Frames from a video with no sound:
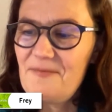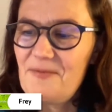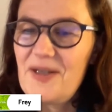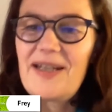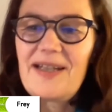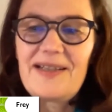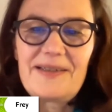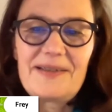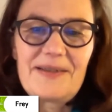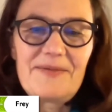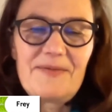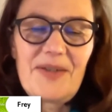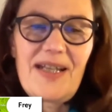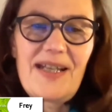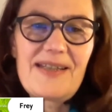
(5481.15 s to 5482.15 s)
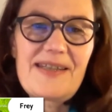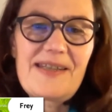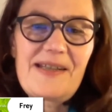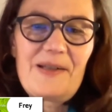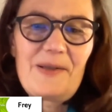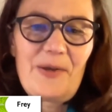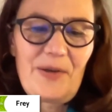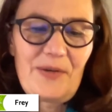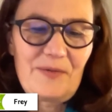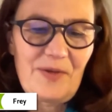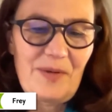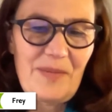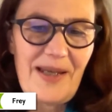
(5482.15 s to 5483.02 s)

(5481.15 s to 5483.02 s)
we can still learn from